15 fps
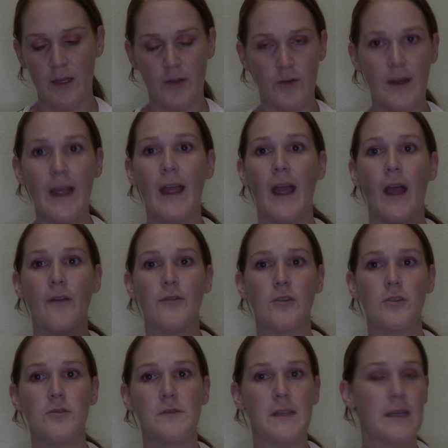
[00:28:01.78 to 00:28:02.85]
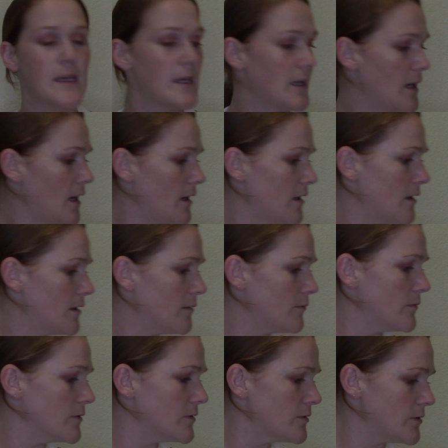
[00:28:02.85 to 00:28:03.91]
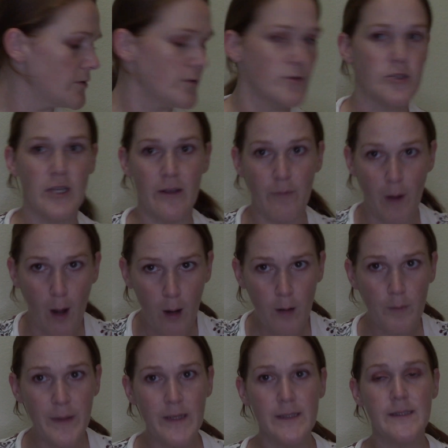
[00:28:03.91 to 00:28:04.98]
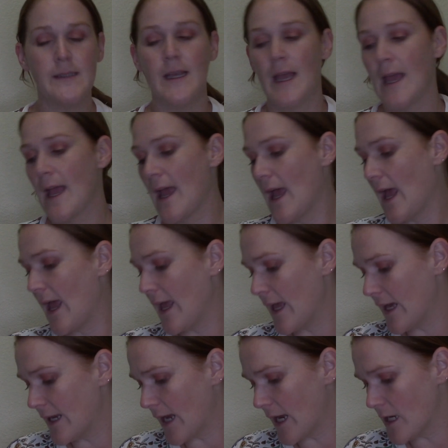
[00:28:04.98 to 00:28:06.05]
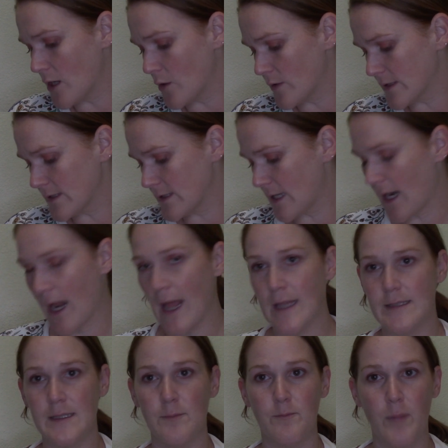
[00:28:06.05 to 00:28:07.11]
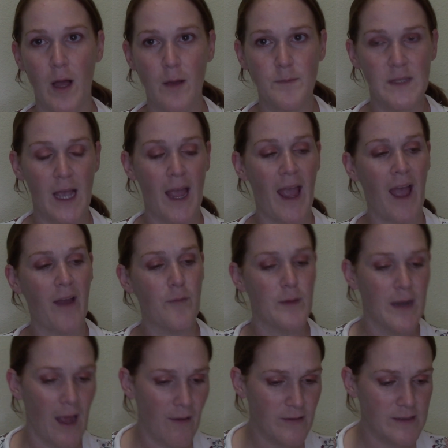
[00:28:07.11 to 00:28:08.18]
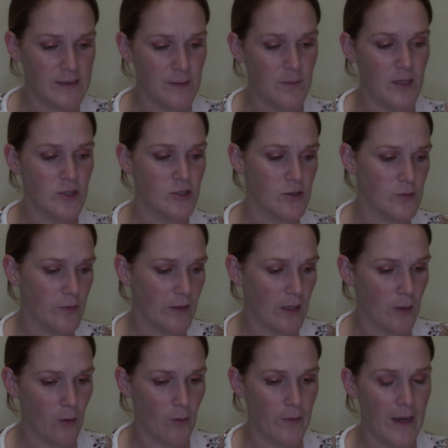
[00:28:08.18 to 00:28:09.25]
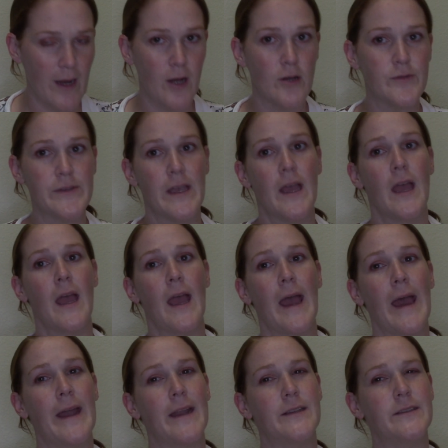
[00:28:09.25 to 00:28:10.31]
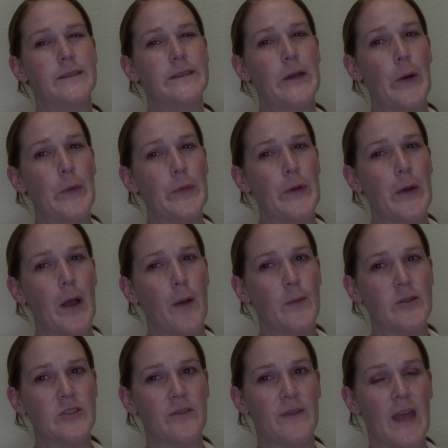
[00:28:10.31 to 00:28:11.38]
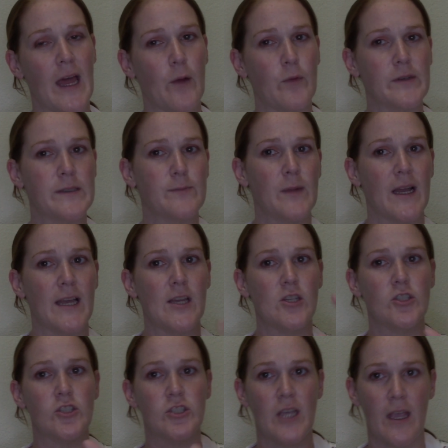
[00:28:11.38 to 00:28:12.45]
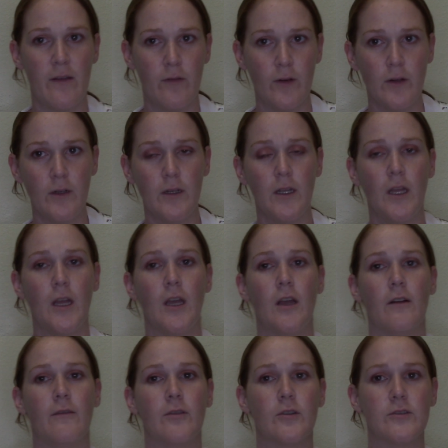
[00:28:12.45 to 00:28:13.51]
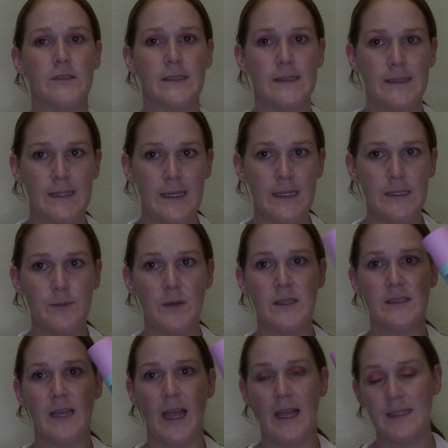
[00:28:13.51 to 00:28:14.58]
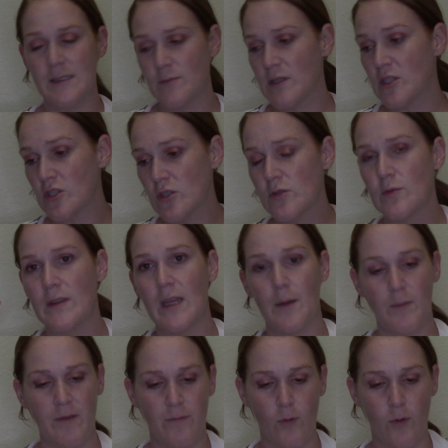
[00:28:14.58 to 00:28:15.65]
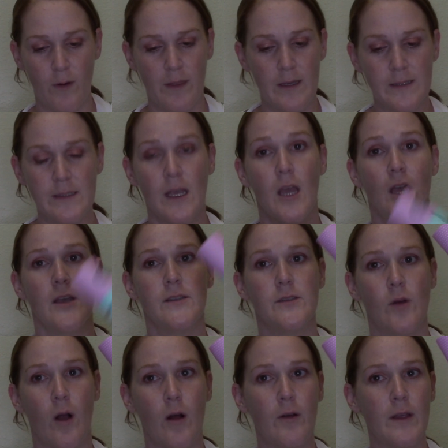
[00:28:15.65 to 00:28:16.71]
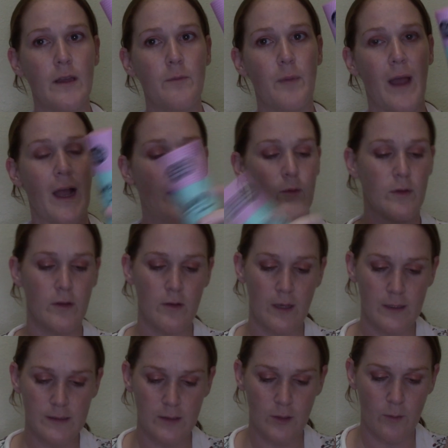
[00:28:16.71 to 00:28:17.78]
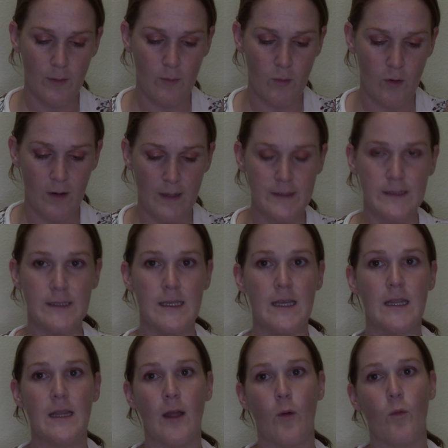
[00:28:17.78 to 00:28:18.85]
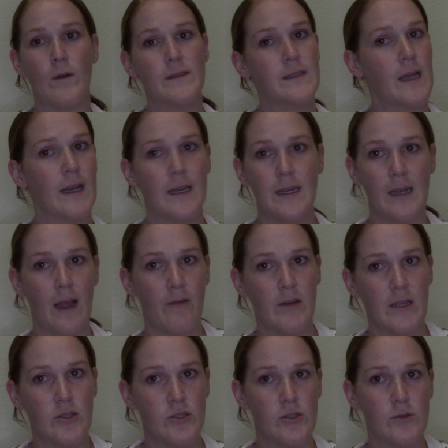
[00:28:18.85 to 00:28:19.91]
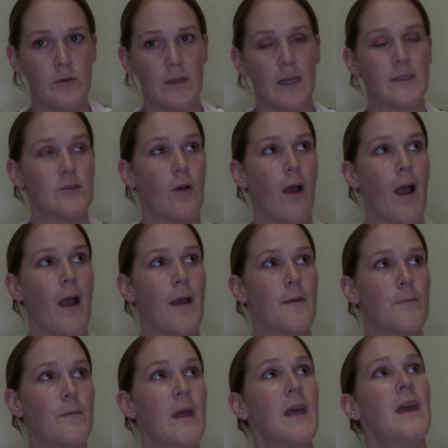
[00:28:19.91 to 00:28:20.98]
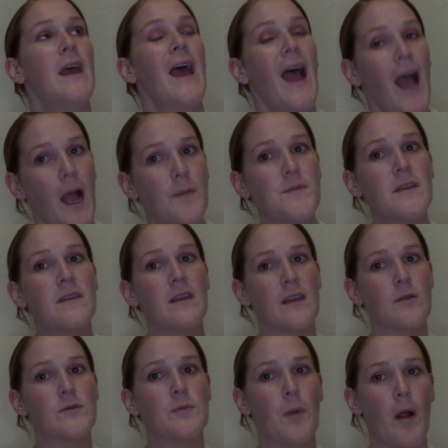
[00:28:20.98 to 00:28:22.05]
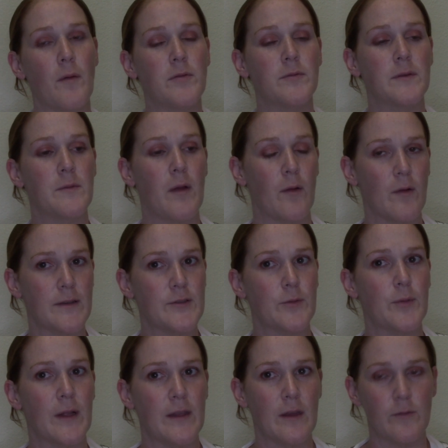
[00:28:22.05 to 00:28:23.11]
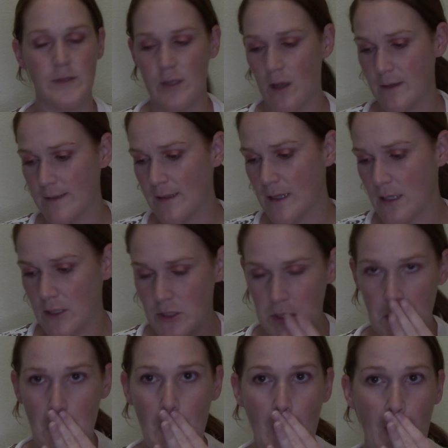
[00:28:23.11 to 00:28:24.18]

other day after using it to shave my armpits, and I noticed that I had some bumps. I have been having some issues with ingrown hairs, and I don't know how much of that was my shaver versus this, because I had some issues with that before this. So I'll get back with you guys a little bit more and see. Now, one side I didn't have any issues with that, so I'm apt to think it was probably my razor blade that was causing the issue,